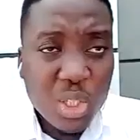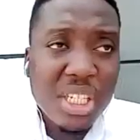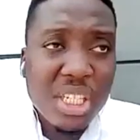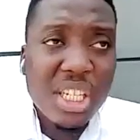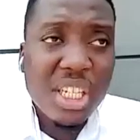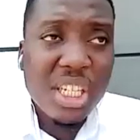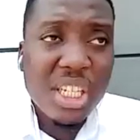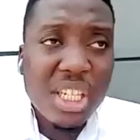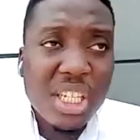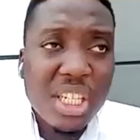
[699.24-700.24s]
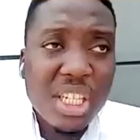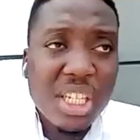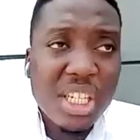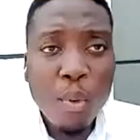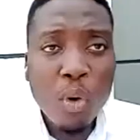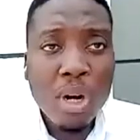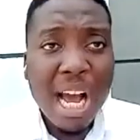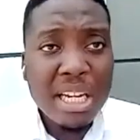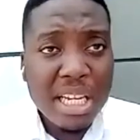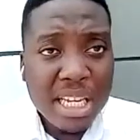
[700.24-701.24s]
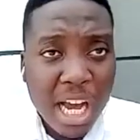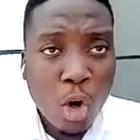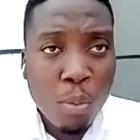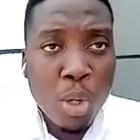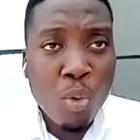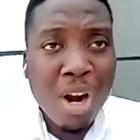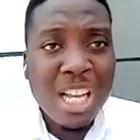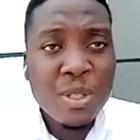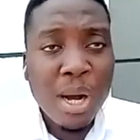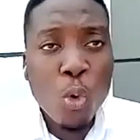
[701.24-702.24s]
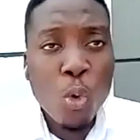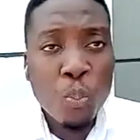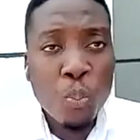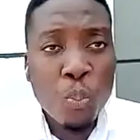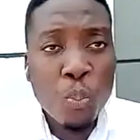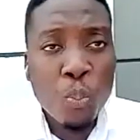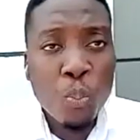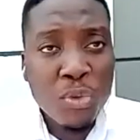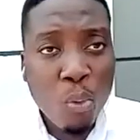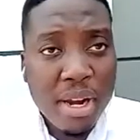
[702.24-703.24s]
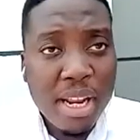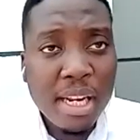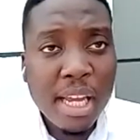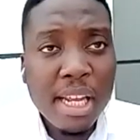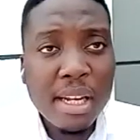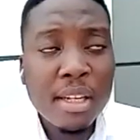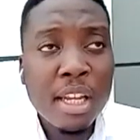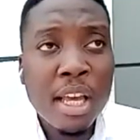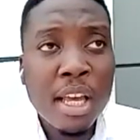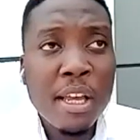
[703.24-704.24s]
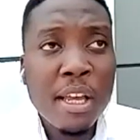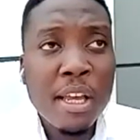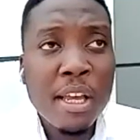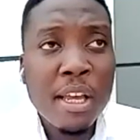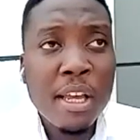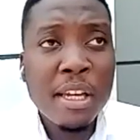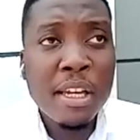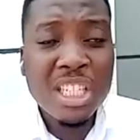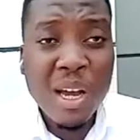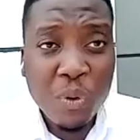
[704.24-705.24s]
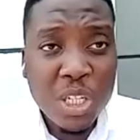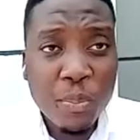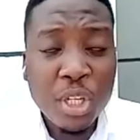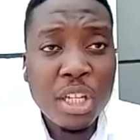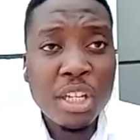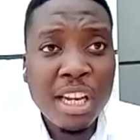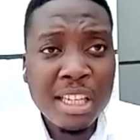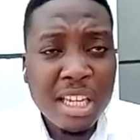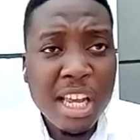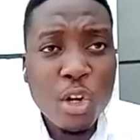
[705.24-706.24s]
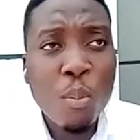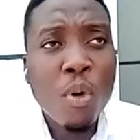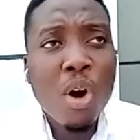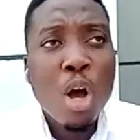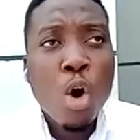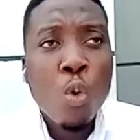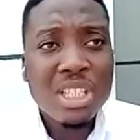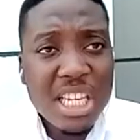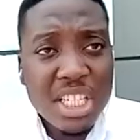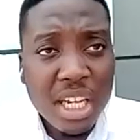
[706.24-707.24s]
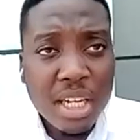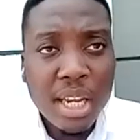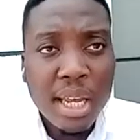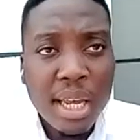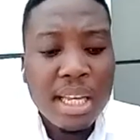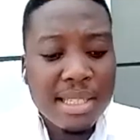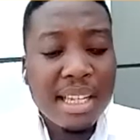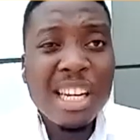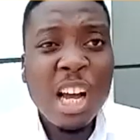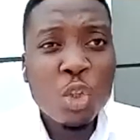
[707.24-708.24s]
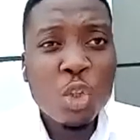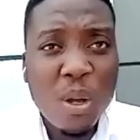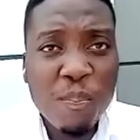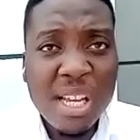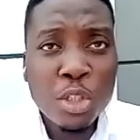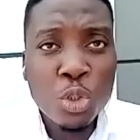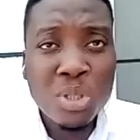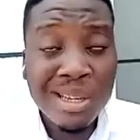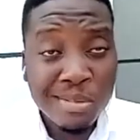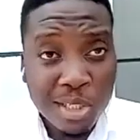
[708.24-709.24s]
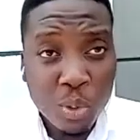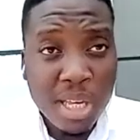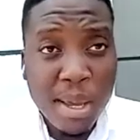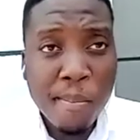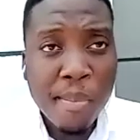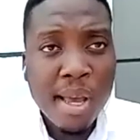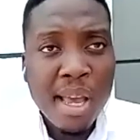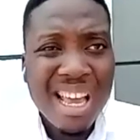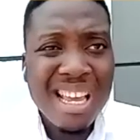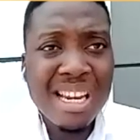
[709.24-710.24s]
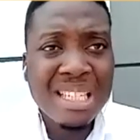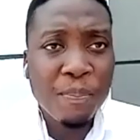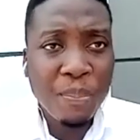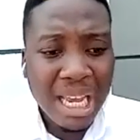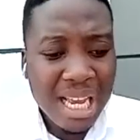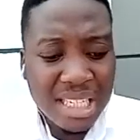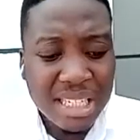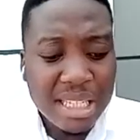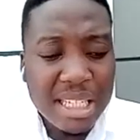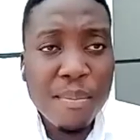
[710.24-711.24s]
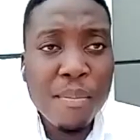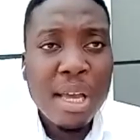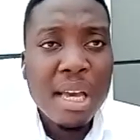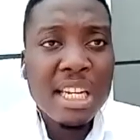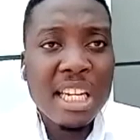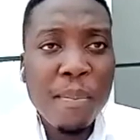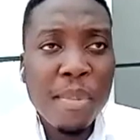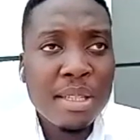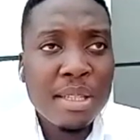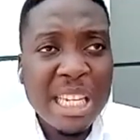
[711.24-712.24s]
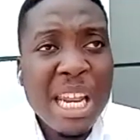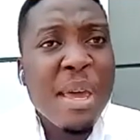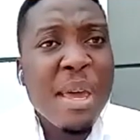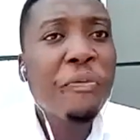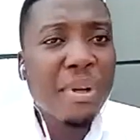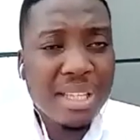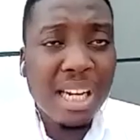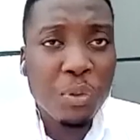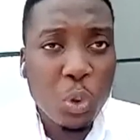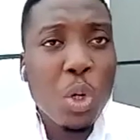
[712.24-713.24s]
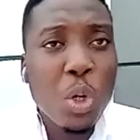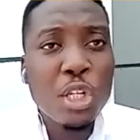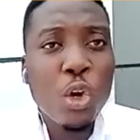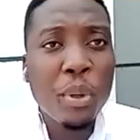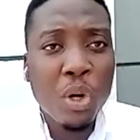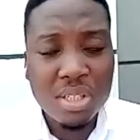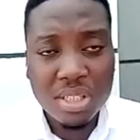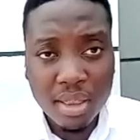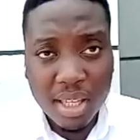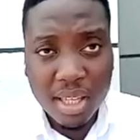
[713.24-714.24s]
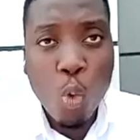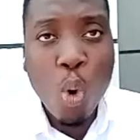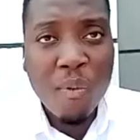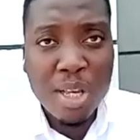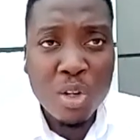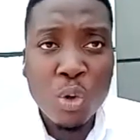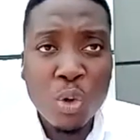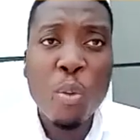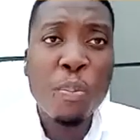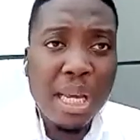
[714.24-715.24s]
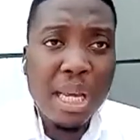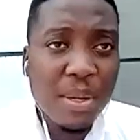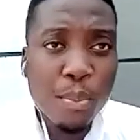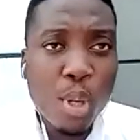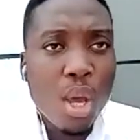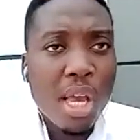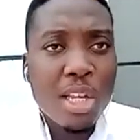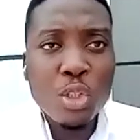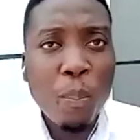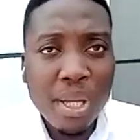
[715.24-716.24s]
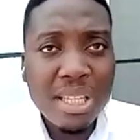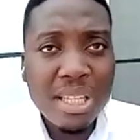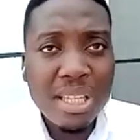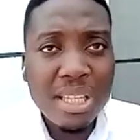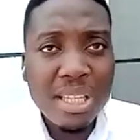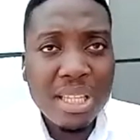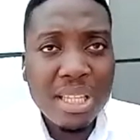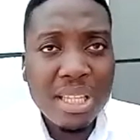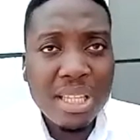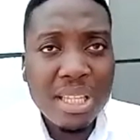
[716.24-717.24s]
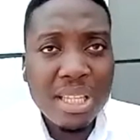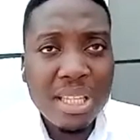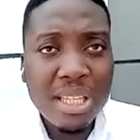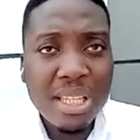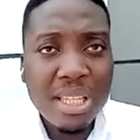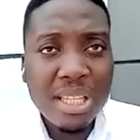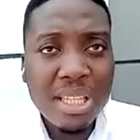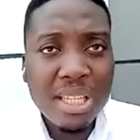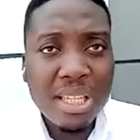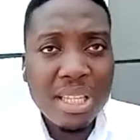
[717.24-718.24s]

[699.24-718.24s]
where in the game against Gabon, Andy Yadom, the right back who plays for Reading in the championship in the United Kingdom, was injured. He signaled to the bench to substitute him, and then some players in the team deem him fit enough to continue because I think whoever is going to replace him is not better to play. And so